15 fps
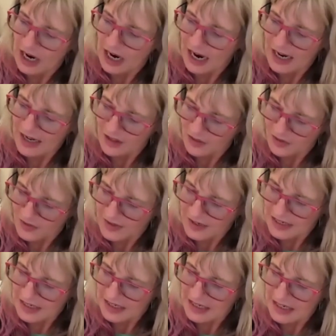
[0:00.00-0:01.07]
I
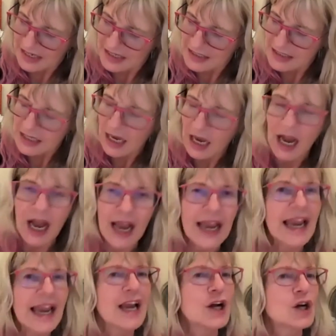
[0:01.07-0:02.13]
think is
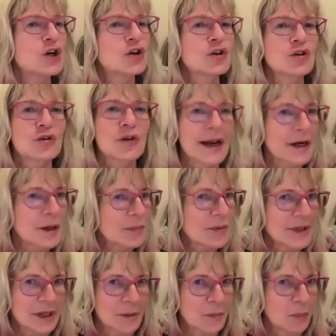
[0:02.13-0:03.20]

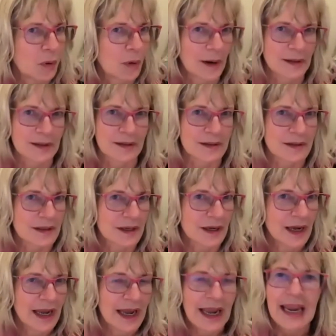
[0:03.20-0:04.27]
incredibly important.
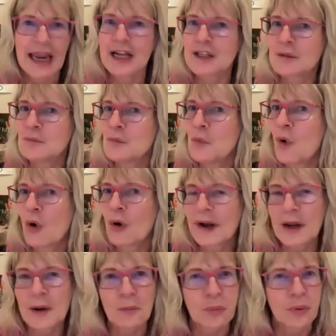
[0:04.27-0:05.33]
It's more
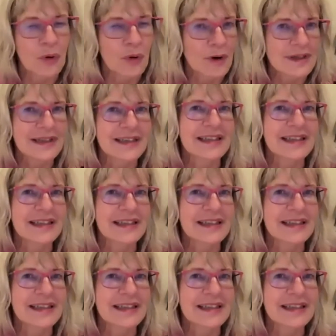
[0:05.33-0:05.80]
important